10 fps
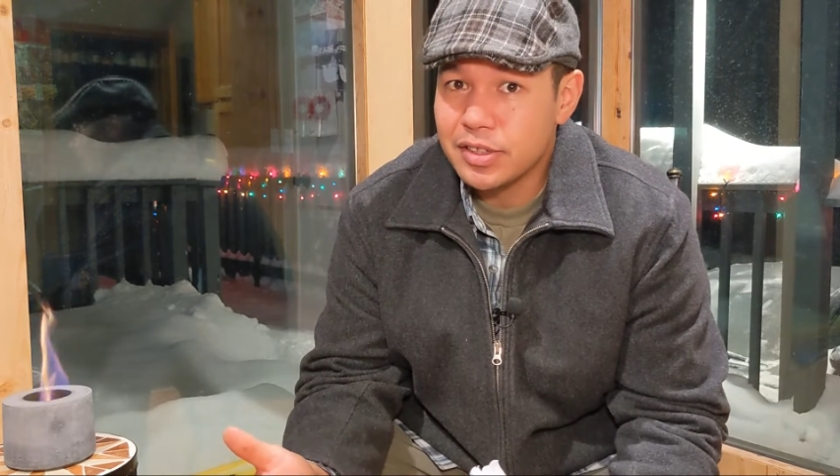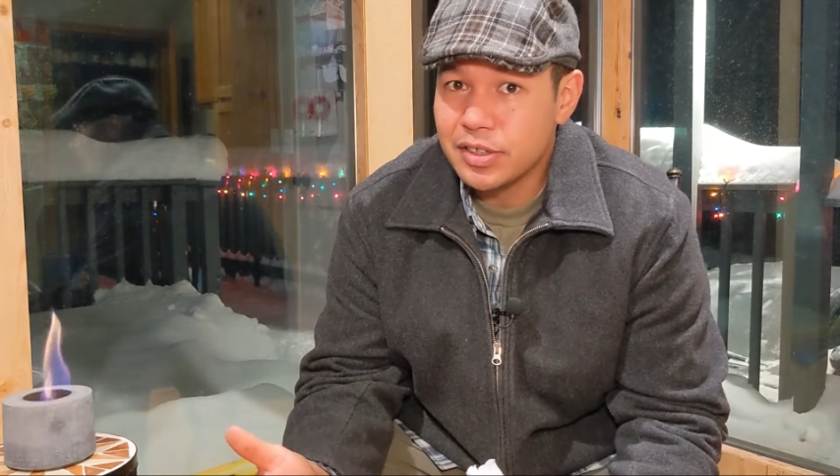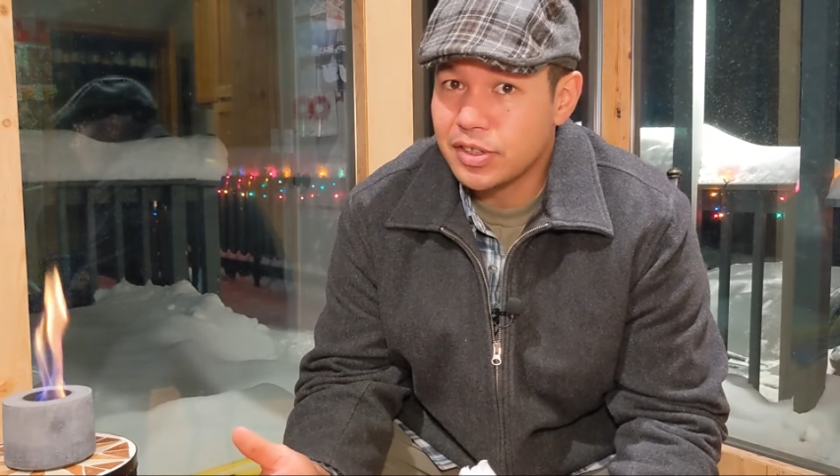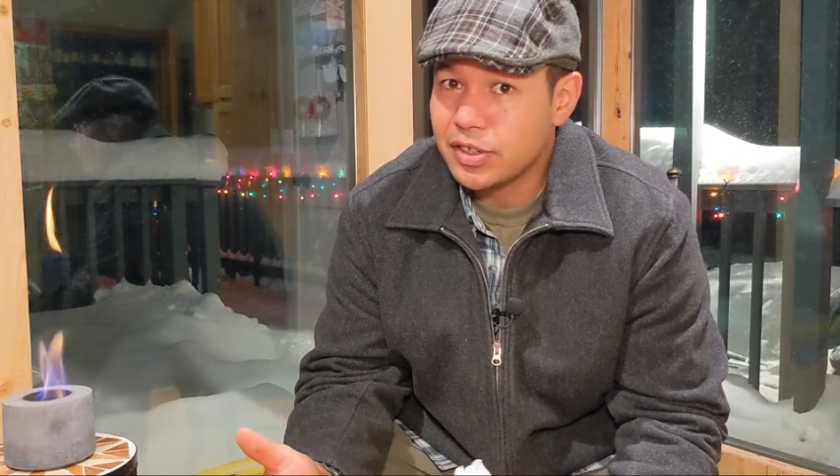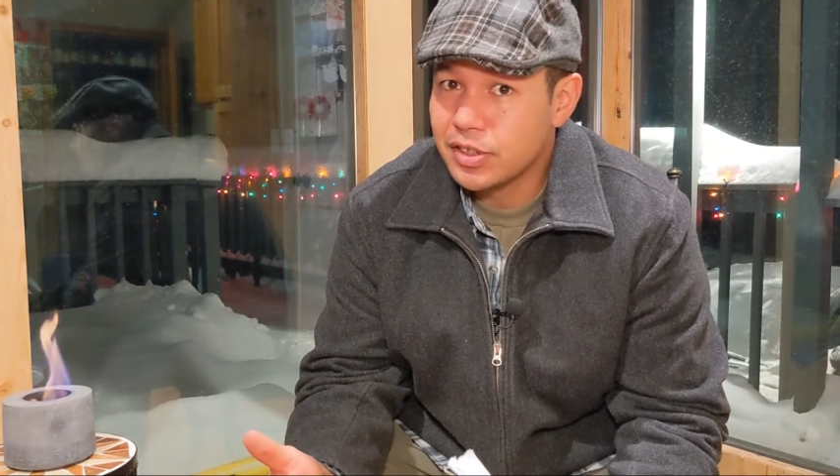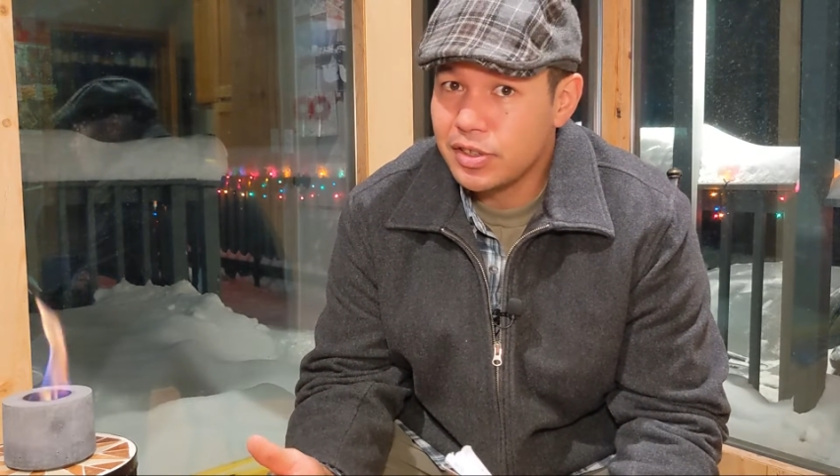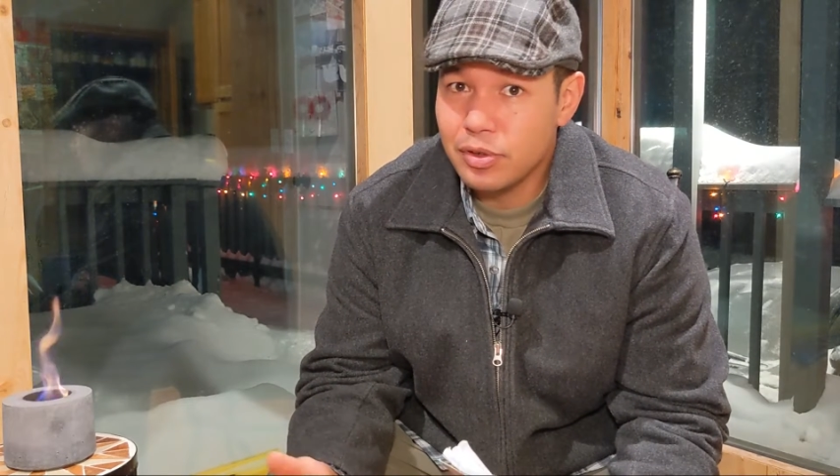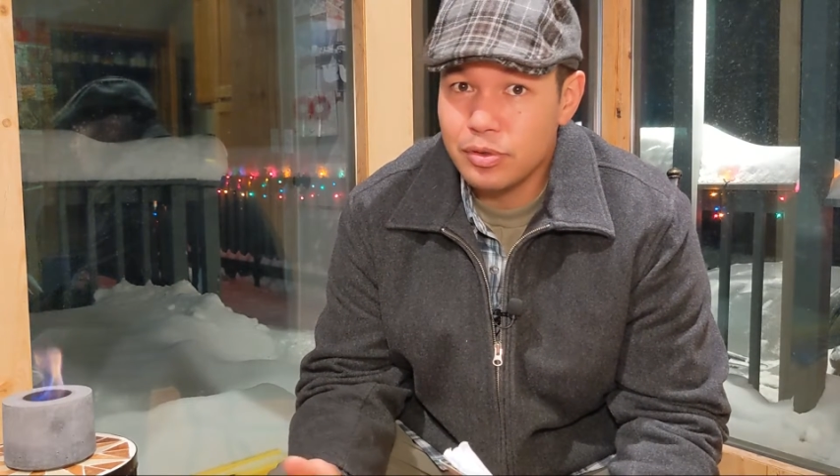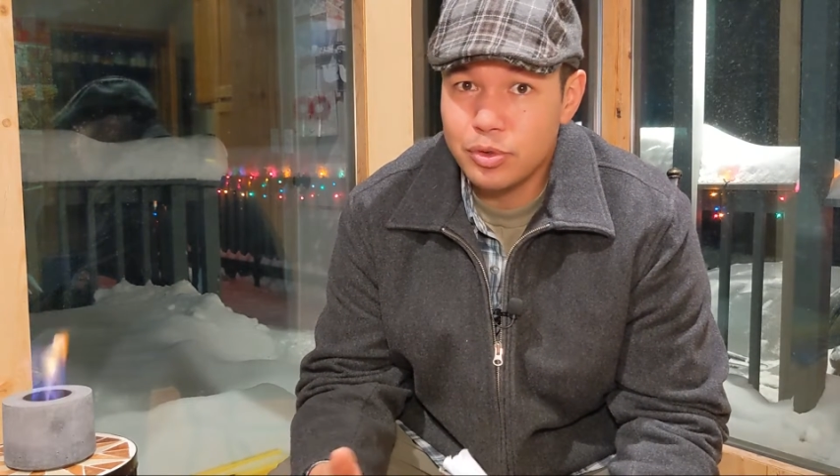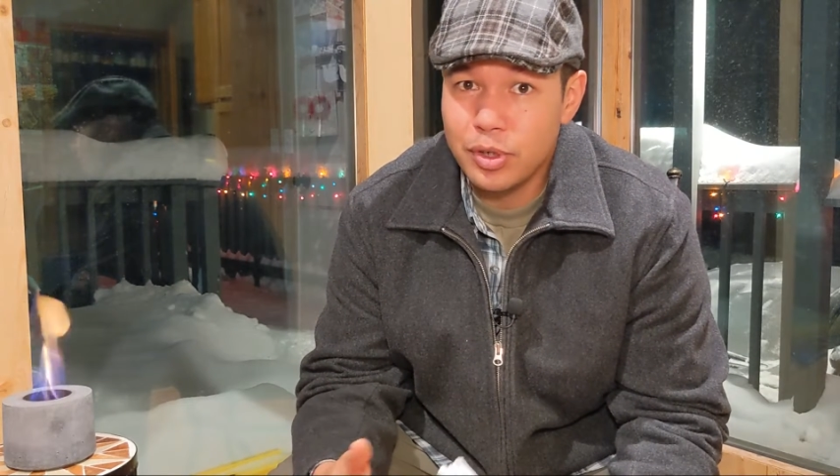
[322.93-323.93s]
is
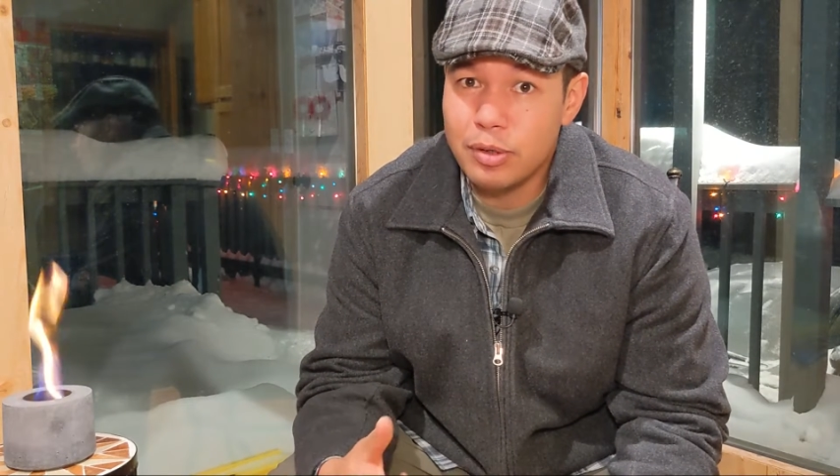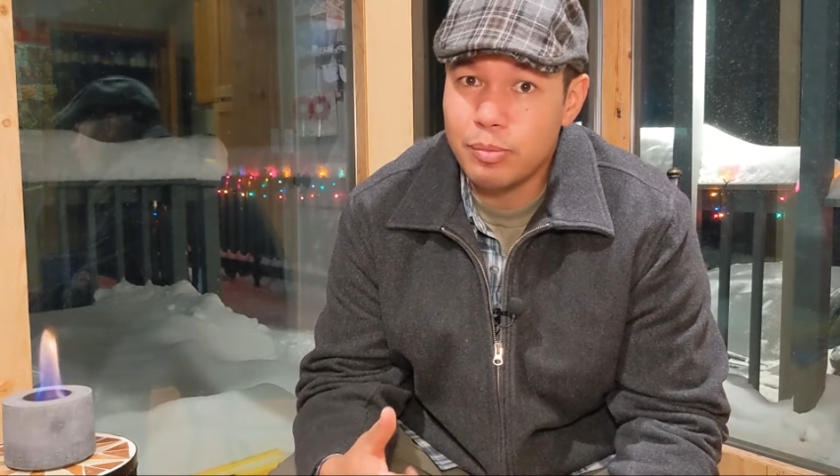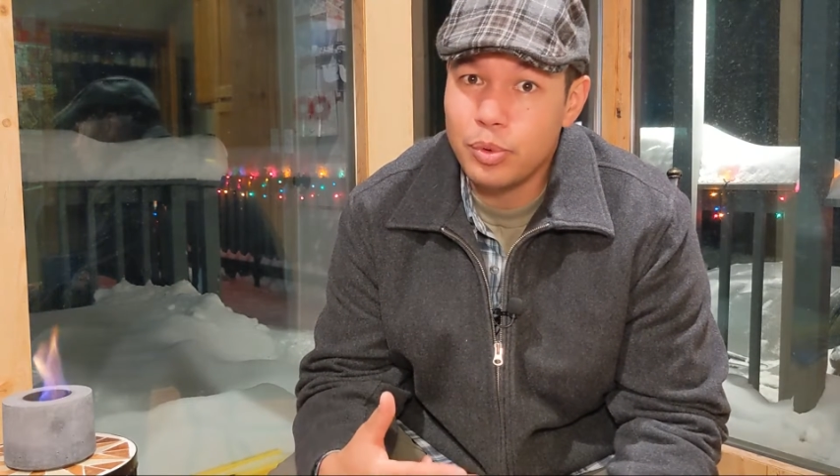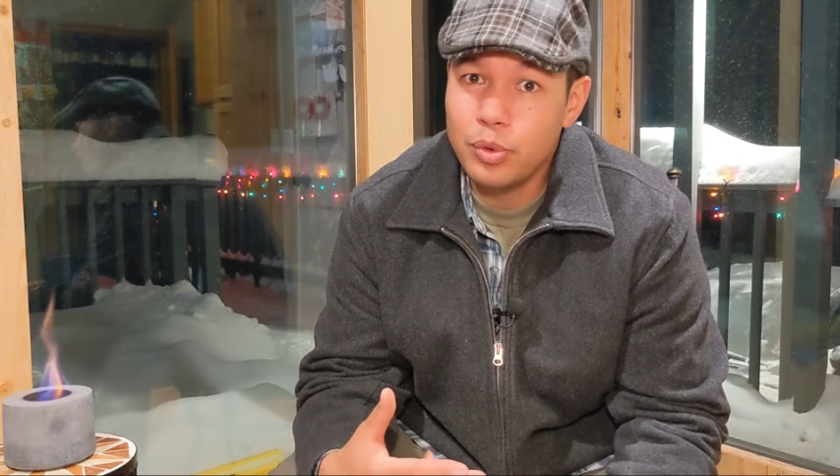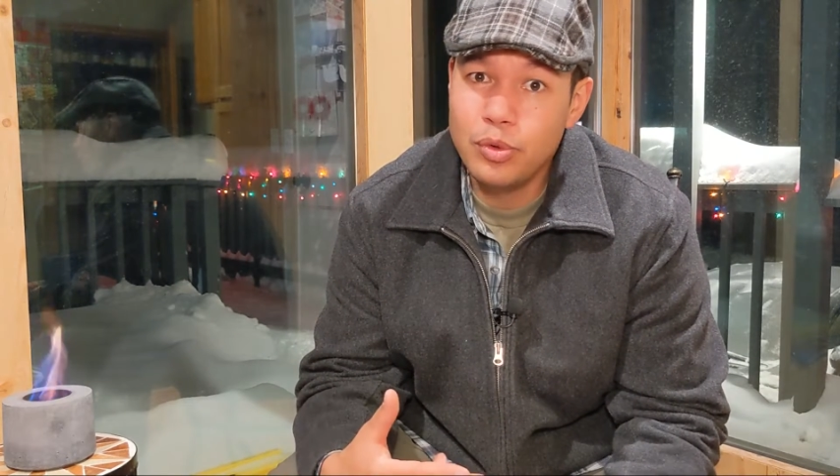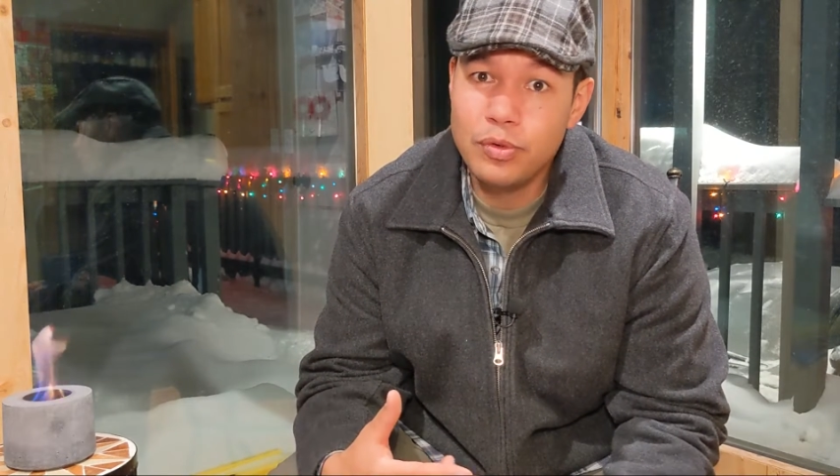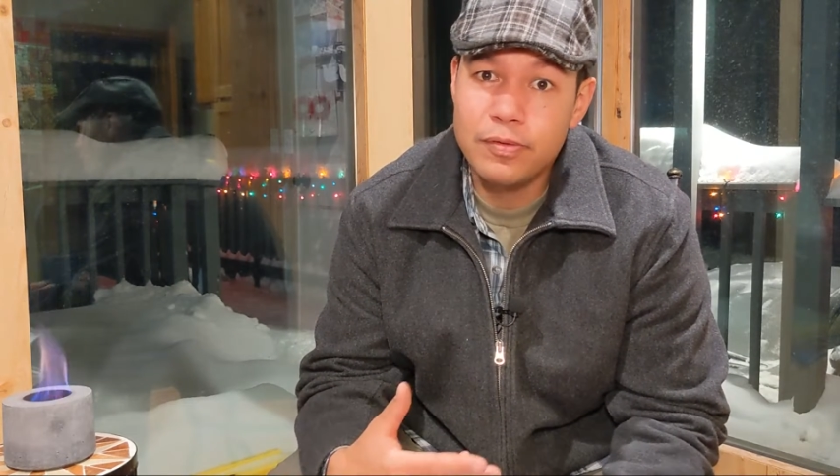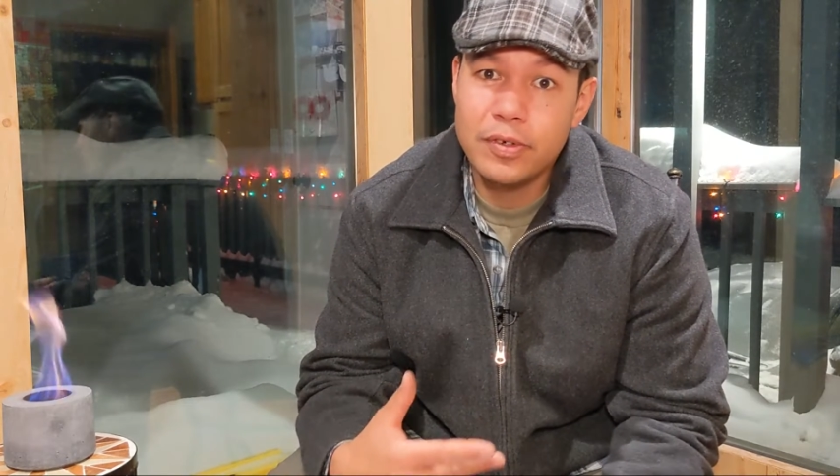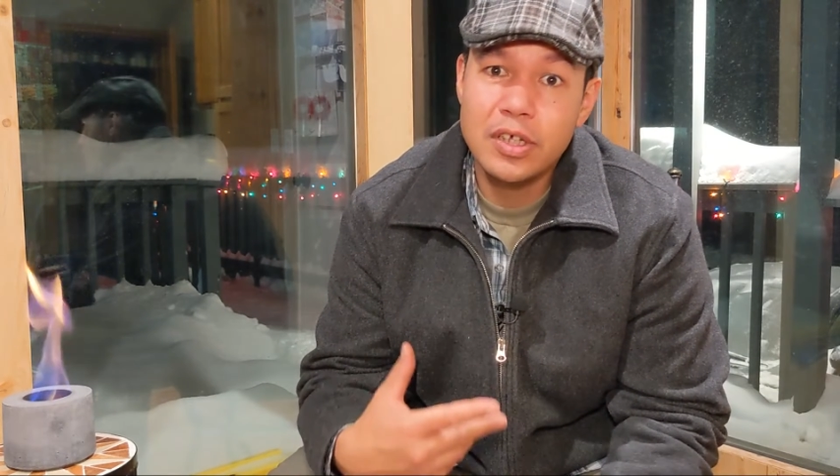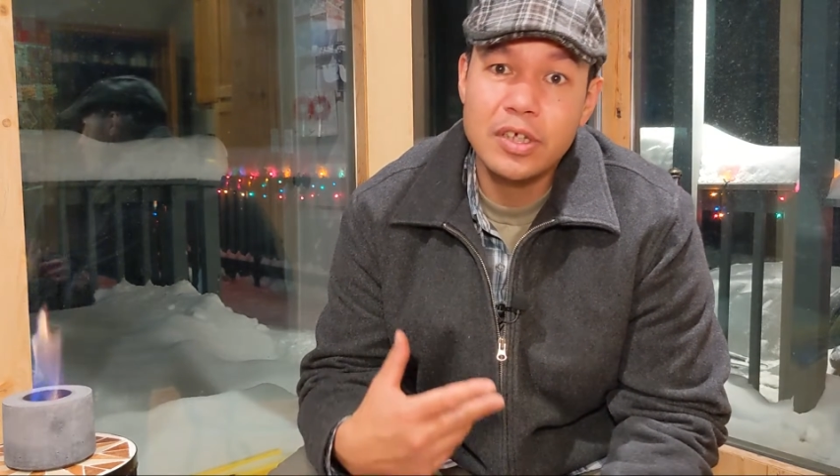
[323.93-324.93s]
still trying to prove